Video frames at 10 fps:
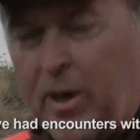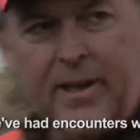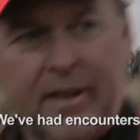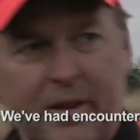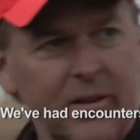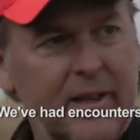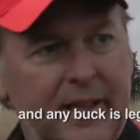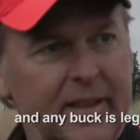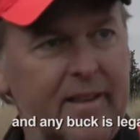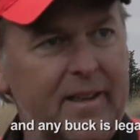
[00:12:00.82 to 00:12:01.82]
whitetail.
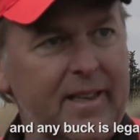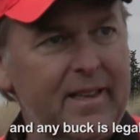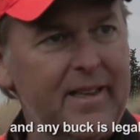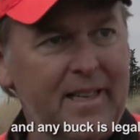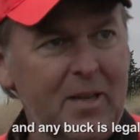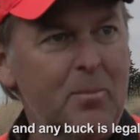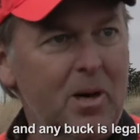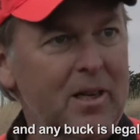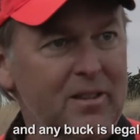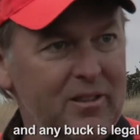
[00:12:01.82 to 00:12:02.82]
And any
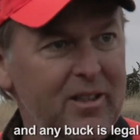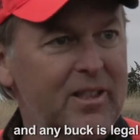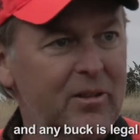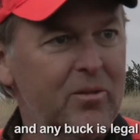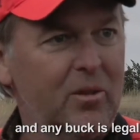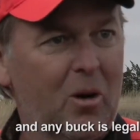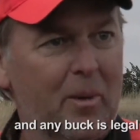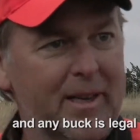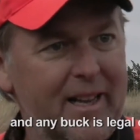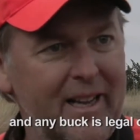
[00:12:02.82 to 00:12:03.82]
buck is legal
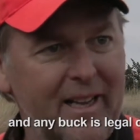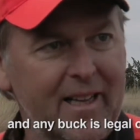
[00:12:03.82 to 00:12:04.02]
on my tag,